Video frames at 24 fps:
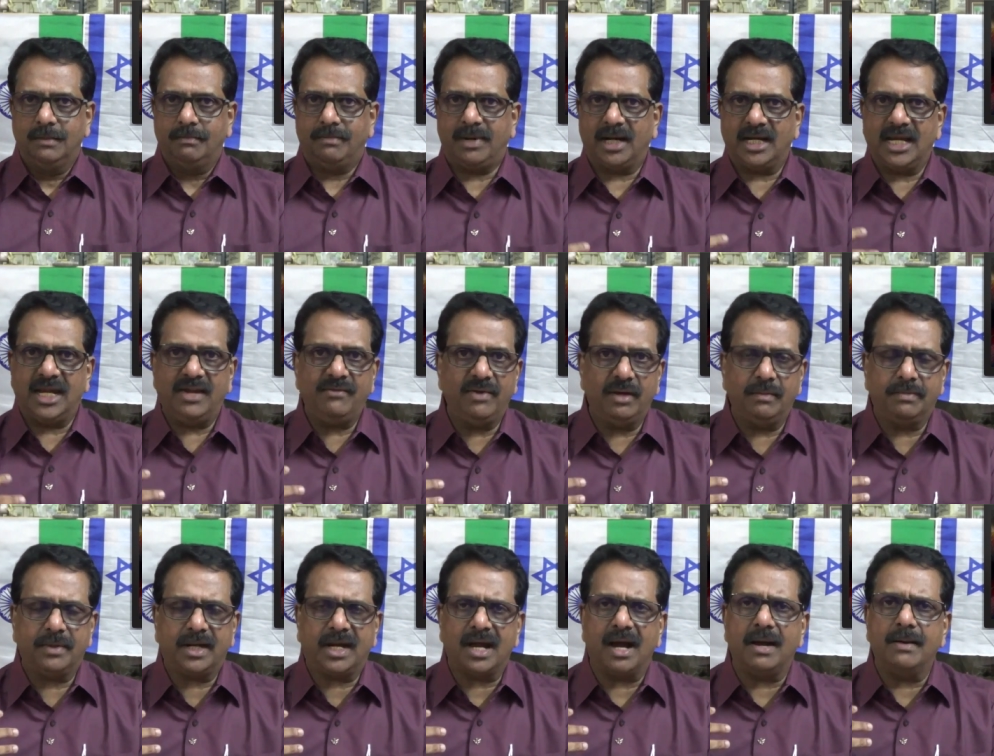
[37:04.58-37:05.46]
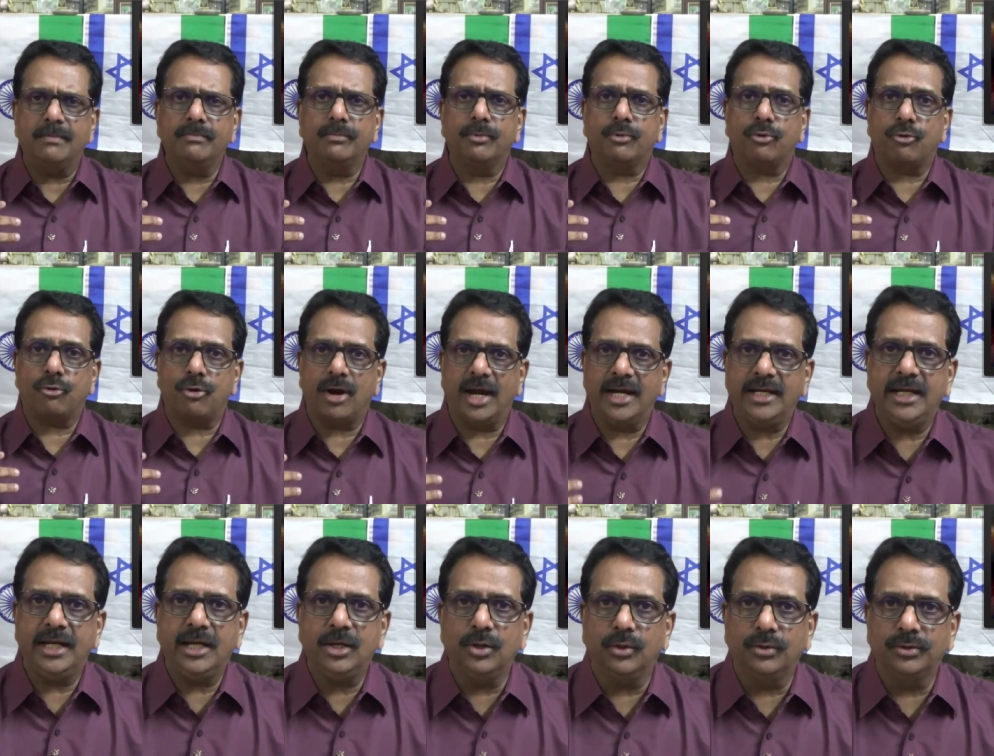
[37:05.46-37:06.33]
but he will come
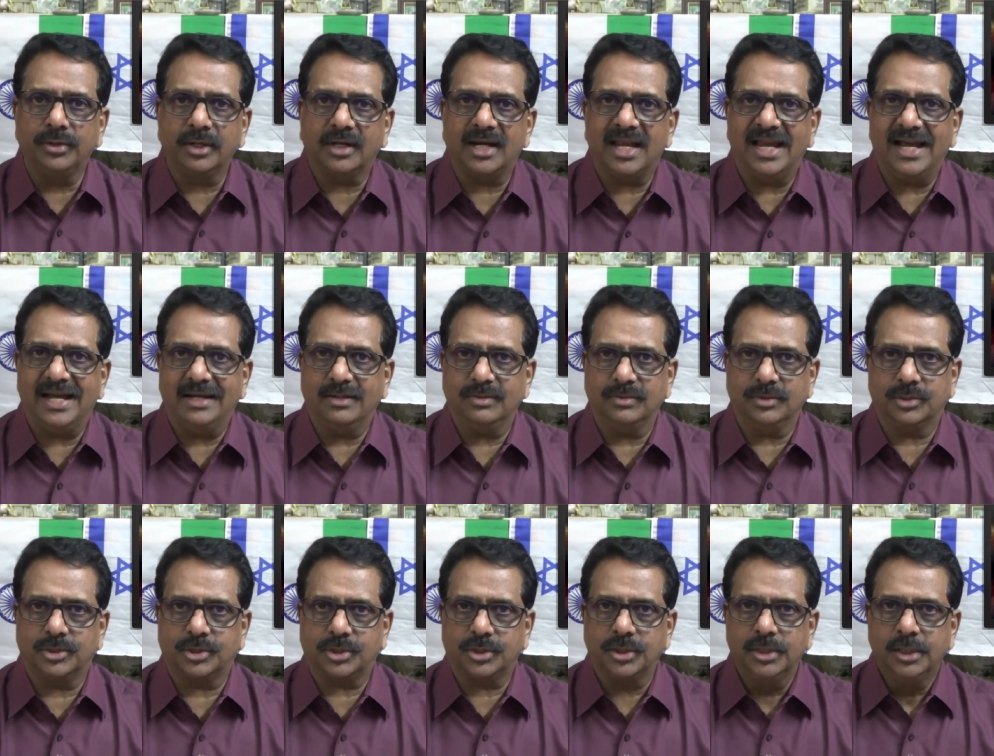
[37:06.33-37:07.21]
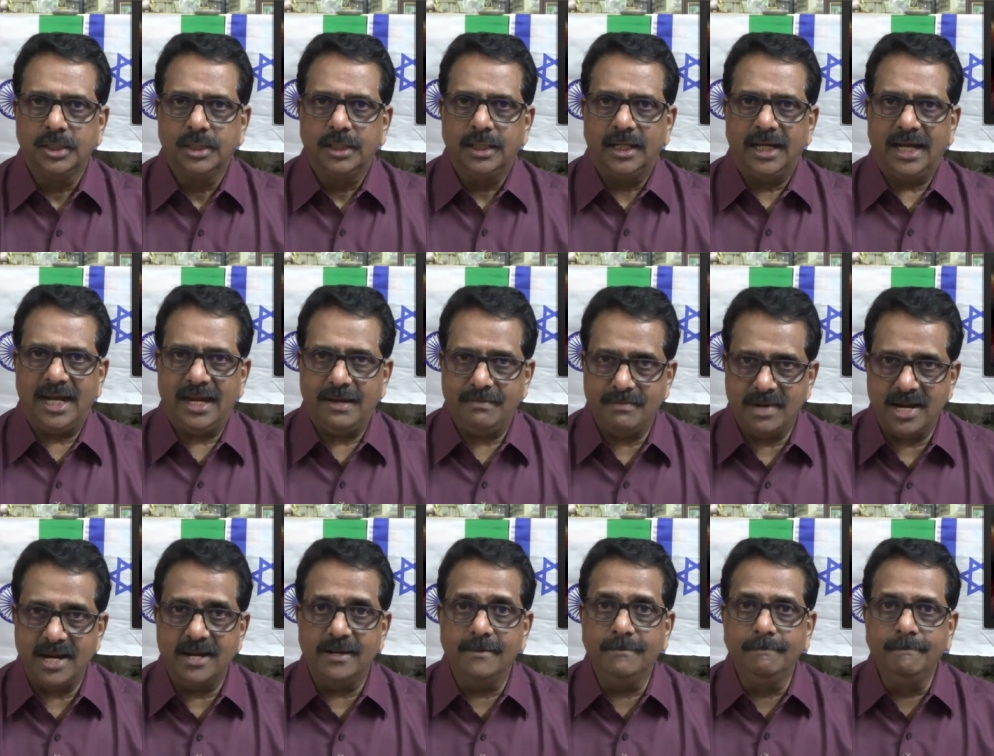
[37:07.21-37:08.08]
riding on the clouds.
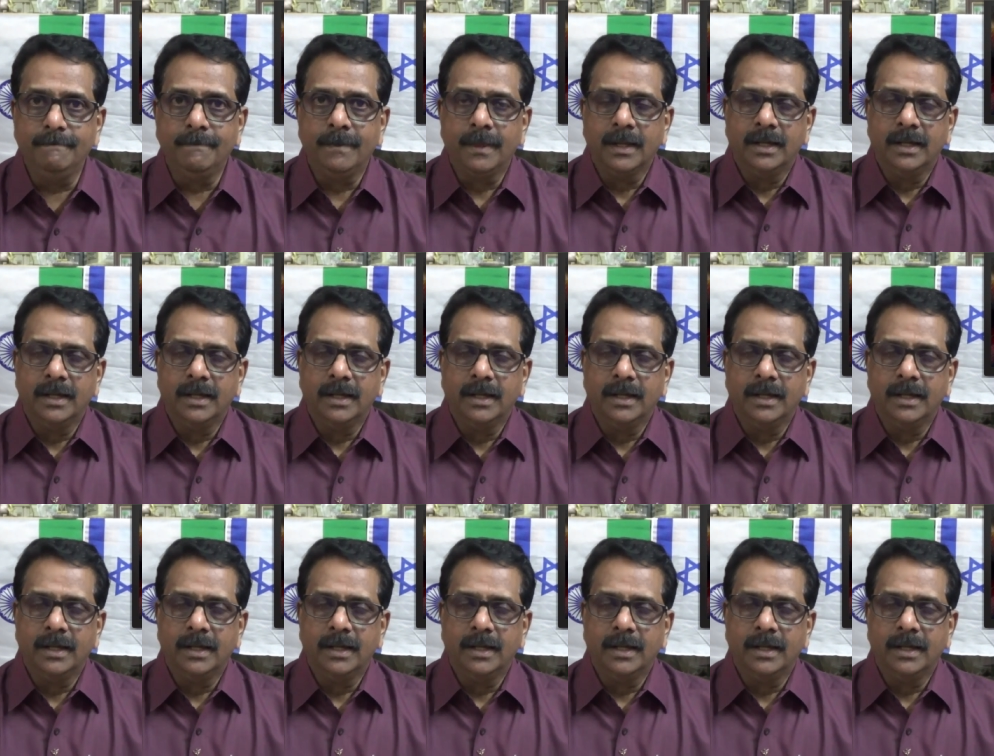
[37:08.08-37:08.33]
Amen.